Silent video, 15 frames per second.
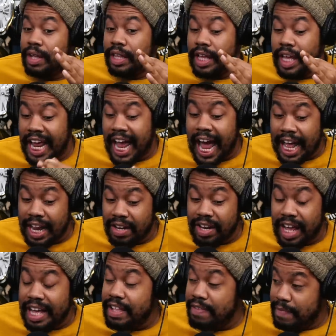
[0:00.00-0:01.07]
an end
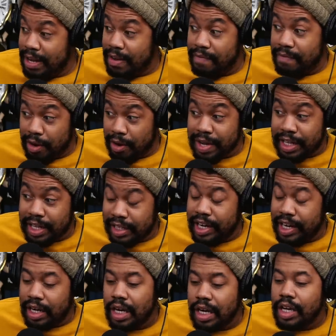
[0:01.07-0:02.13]
and they've made it very
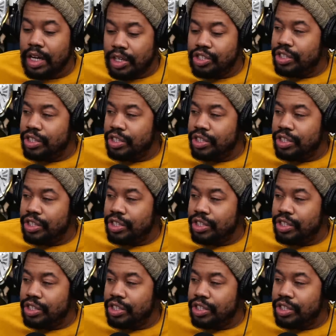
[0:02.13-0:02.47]
clear. It's going to be